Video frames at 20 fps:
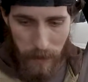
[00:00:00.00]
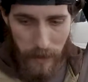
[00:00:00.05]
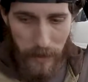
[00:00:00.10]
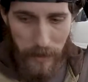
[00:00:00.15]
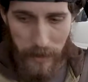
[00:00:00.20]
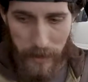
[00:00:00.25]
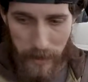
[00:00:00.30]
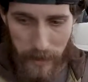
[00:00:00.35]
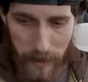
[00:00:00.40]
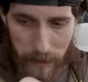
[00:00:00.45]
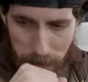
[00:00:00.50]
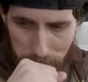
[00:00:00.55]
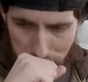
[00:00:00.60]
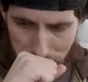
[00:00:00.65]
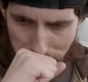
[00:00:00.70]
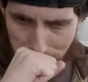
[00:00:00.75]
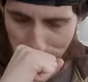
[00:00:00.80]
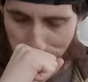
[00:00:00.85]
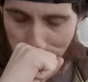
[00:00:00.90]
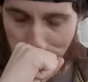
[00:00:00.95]
like that.
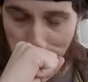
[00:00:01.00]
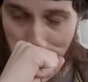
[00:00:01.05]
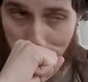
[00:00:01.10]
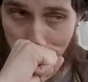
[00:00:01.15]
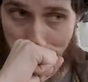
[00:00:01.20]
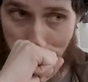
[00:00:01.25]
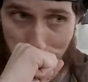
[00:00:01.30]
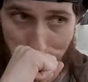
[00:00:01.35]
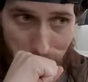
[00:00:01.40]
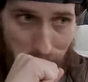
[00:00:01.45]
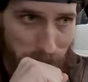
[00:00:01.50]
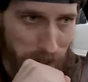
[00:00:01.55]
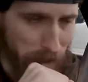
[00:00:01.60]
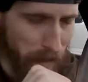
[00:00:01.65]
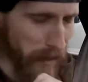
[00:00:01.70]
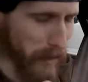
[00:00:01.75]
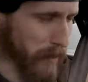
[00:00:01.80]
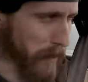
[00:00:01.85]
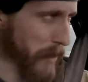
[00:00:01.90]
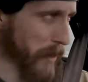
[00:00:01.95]
Ooh,
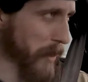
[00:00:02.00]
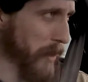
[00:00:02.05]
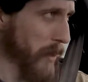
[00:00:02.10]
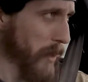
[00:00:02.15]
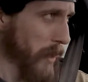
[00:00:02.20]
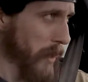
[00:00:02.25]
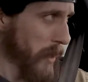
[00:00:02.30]
excuse me.